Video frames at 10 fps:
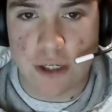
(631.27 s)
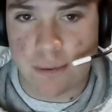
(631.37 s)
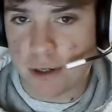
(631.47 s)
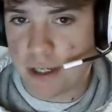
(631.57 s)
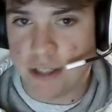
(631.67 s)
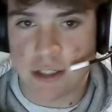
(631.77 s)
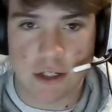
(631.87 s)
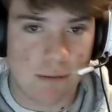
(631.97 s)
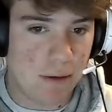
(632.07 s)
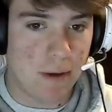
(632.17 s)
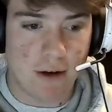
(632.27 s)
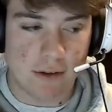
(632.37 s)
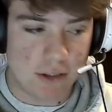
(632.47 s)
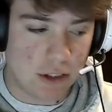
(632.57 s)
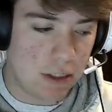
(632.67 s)
Cheaper kits could be better
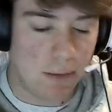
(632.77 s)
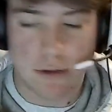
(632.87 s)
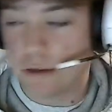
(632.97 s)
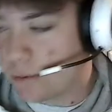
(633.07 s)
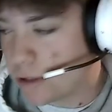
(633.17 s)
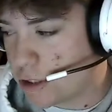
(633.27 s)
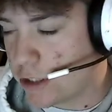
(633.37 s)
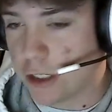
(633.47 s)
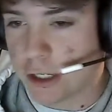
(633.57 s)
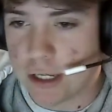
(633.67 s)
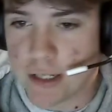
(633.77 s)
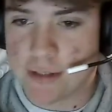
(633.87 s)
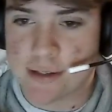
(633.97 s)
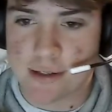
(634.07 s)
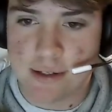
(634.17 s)
than cheaper supercharger
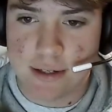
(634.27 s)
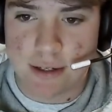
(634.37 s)
kits.